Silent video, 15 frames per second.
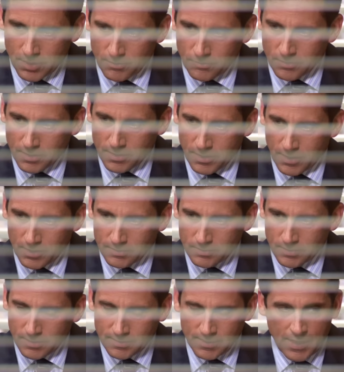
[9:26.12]
recovering
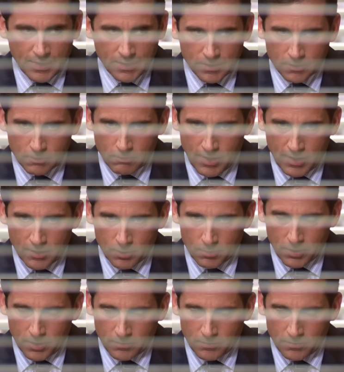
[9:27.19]
nicely. Tiny little crack in her